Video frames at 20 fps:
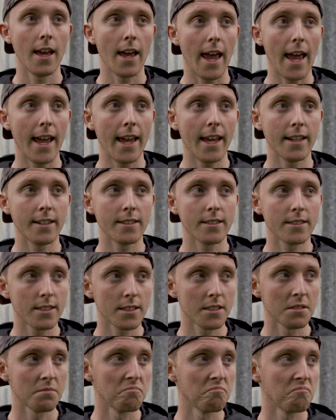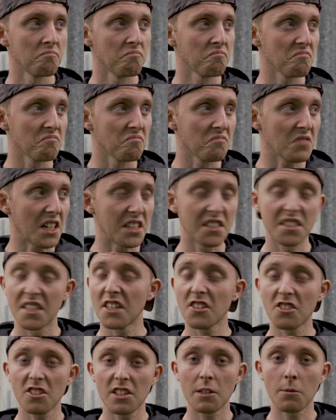And
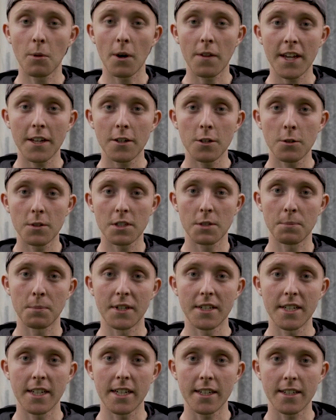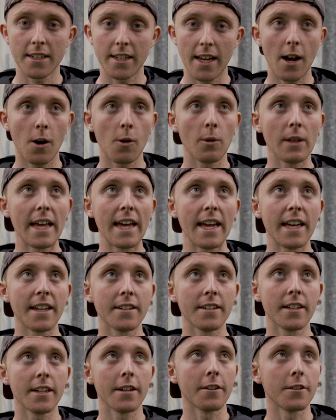essentially what they do is protect our
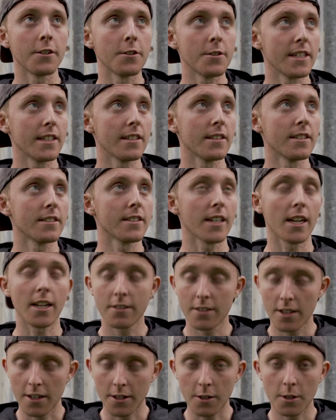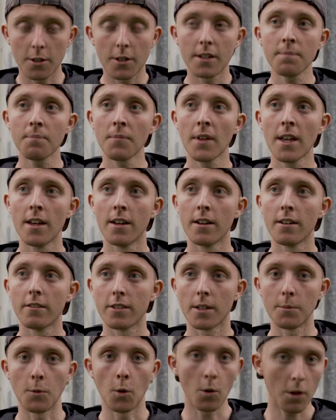land here in New Zealand, Aotearoa,
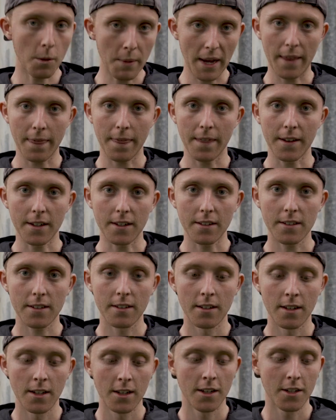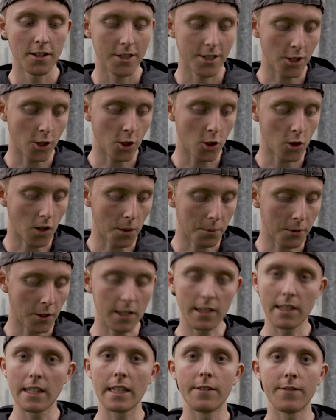from all the bad things. So I'm
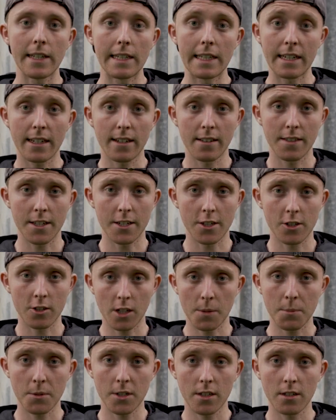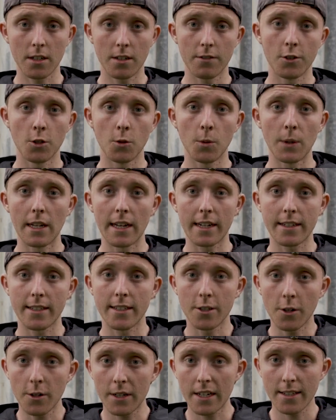gonna leave a link in the description if you would like to
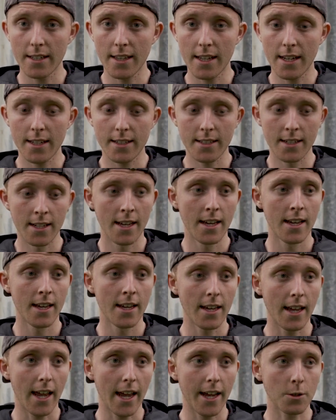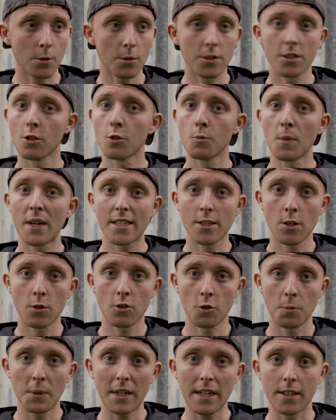donate to that, and also my
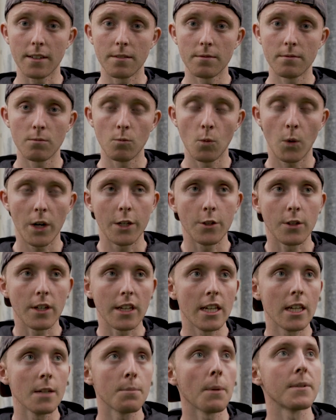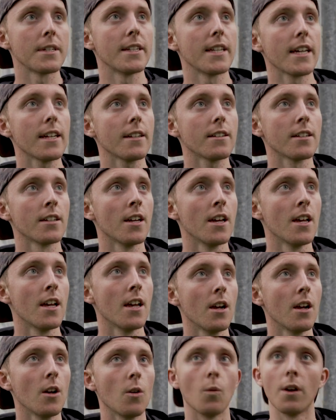social media, where you can keep up to date
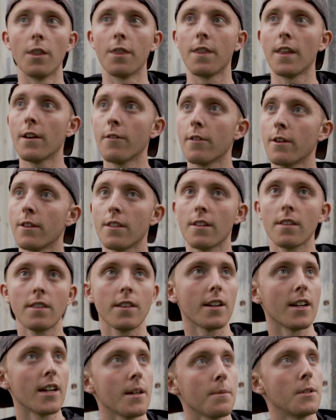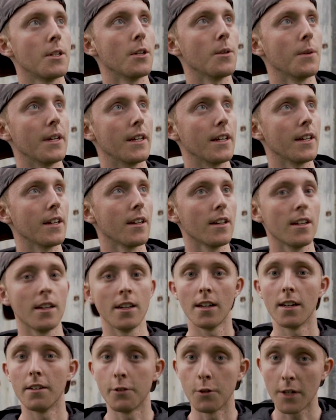with everything that I am doing,
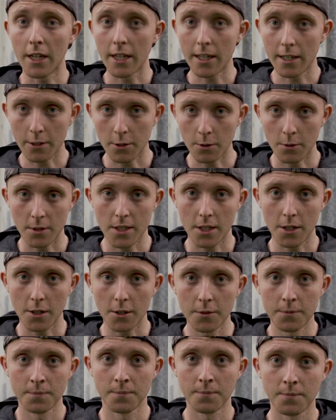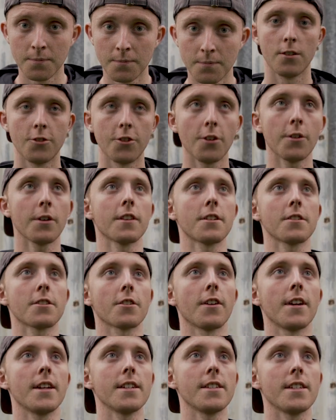if you care to do so. During this
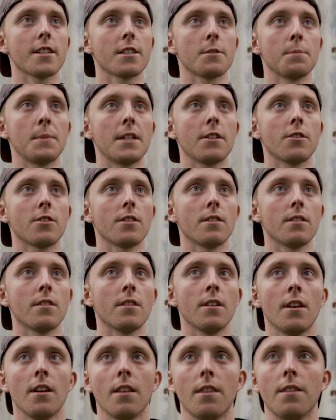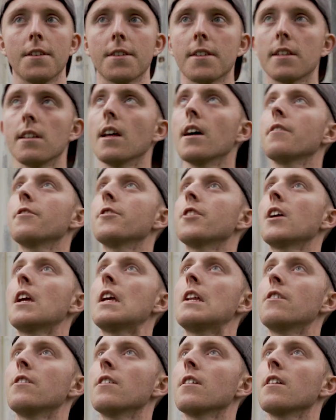crazy expedition, this
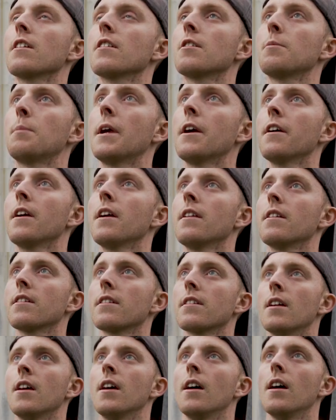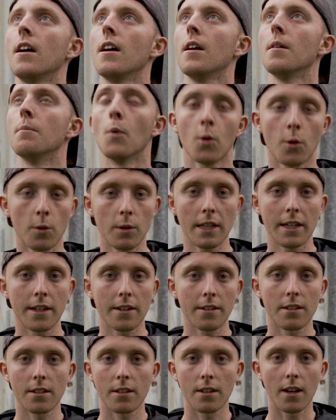life-changing experience, more or
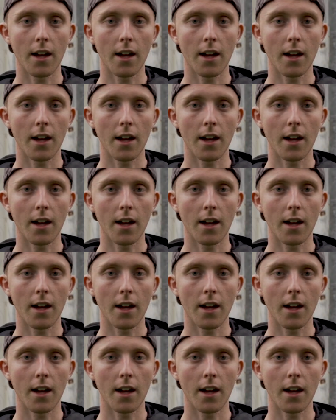less,